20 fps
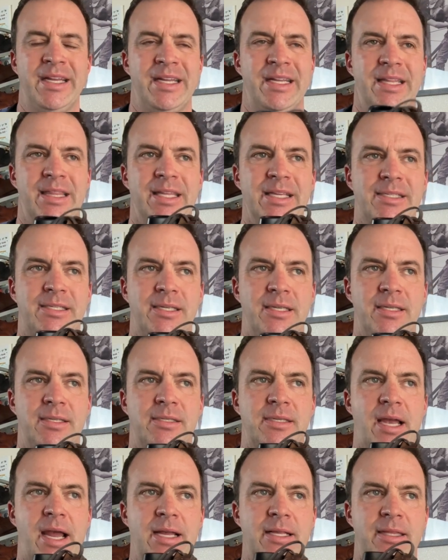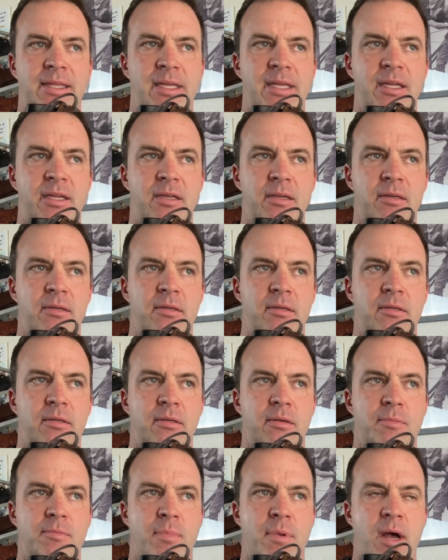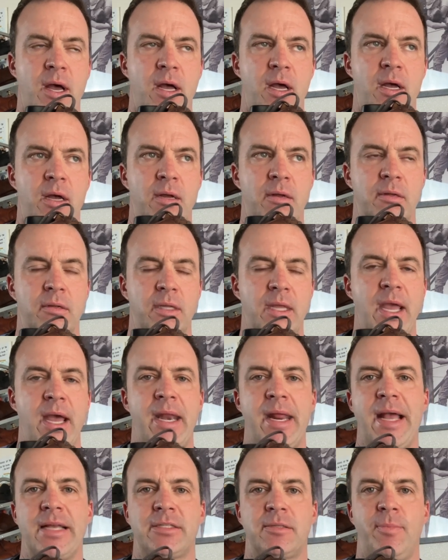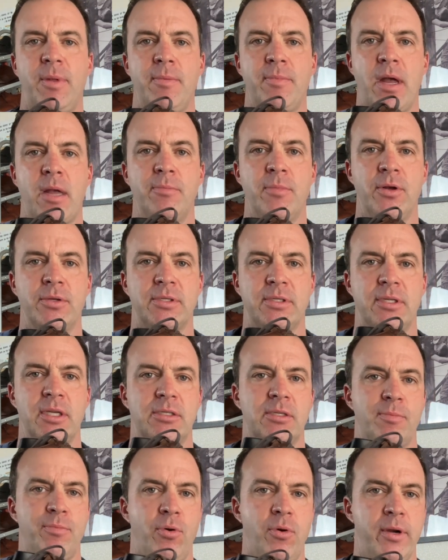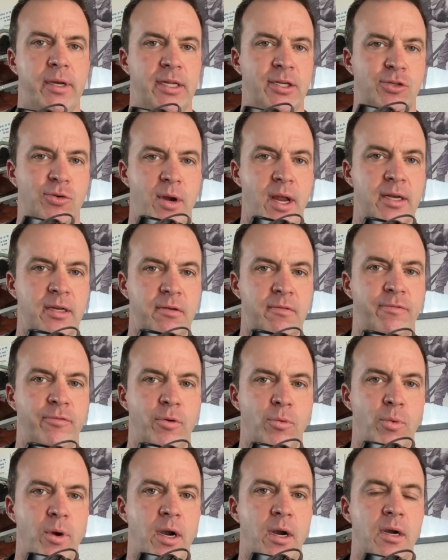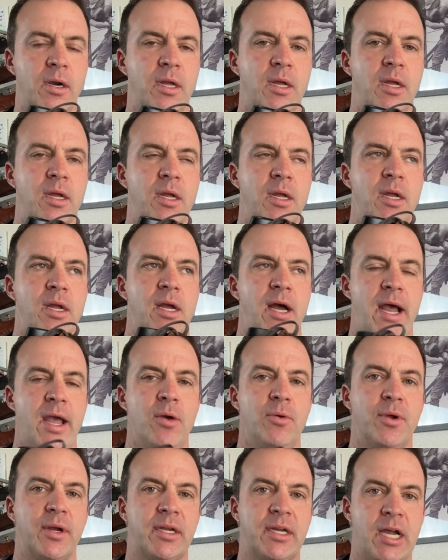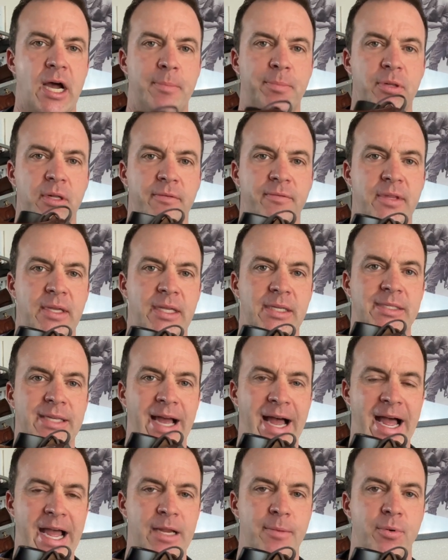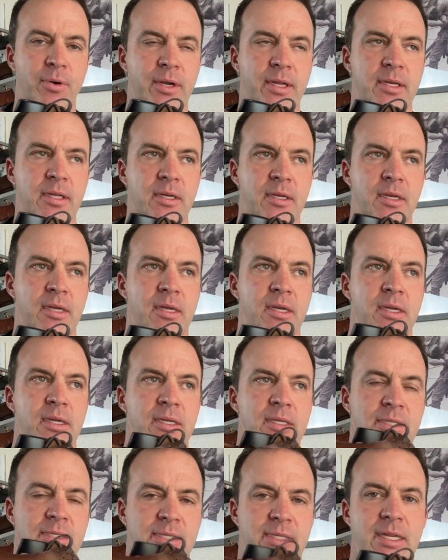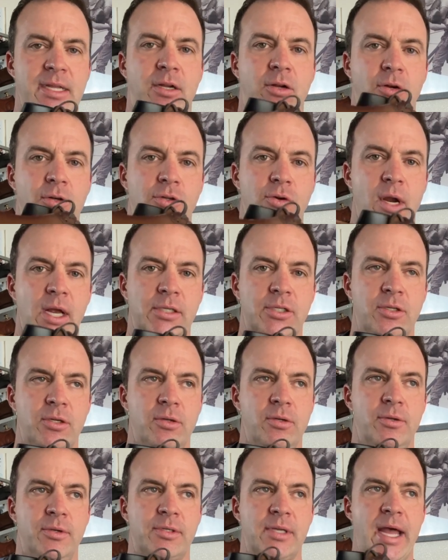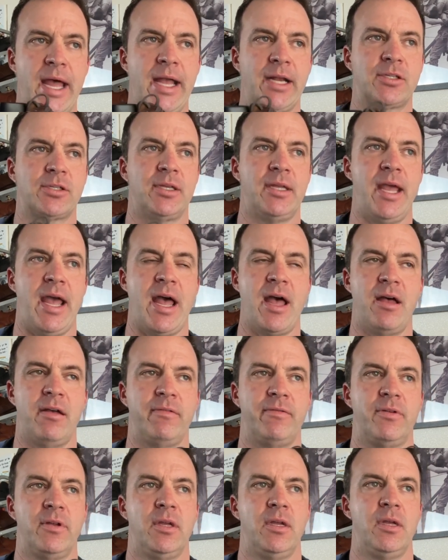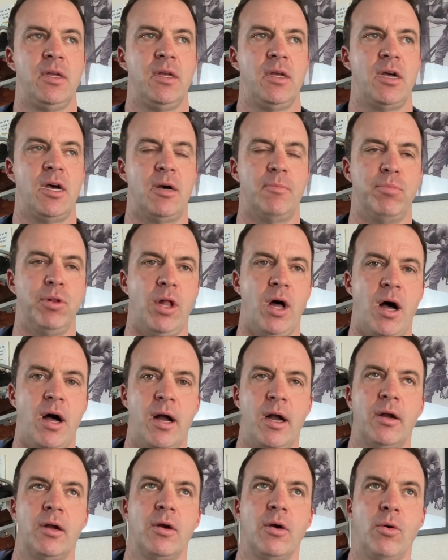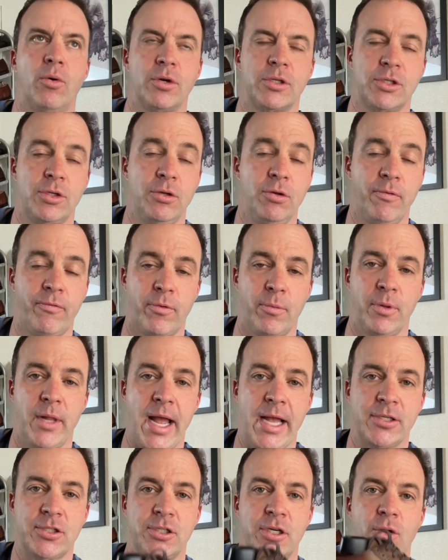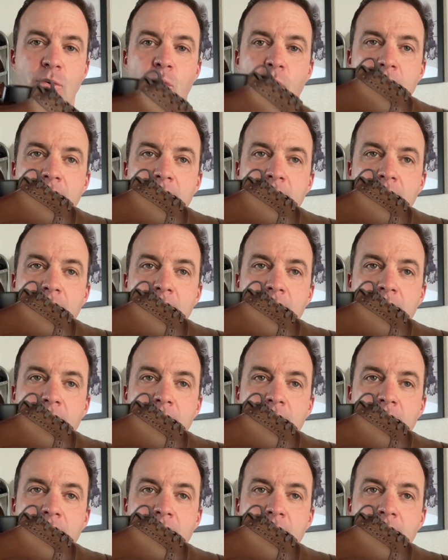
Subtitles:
This is, I think, it has to be my most disappointing trend in footwear. I own a couple of these hybrid sneaker dress shoes. I actually have a blog or two from last year where